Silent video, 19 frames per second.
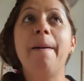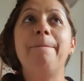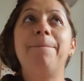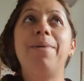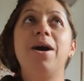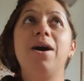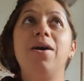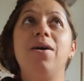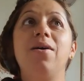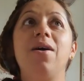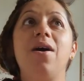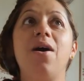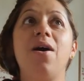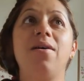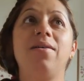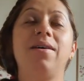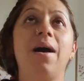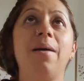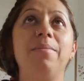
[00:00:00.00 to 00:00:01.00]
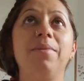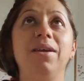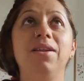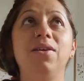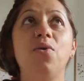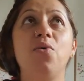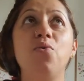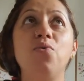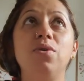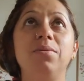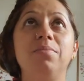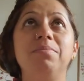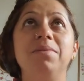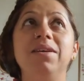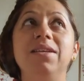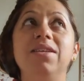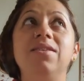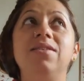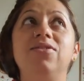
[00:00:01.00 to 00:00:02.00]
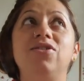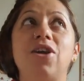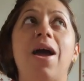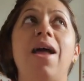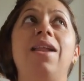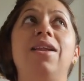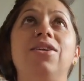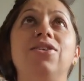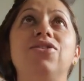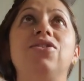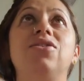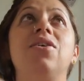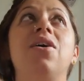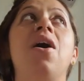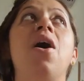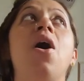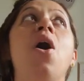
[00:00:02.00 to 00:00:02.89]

But I mean, who wouldn't be challenged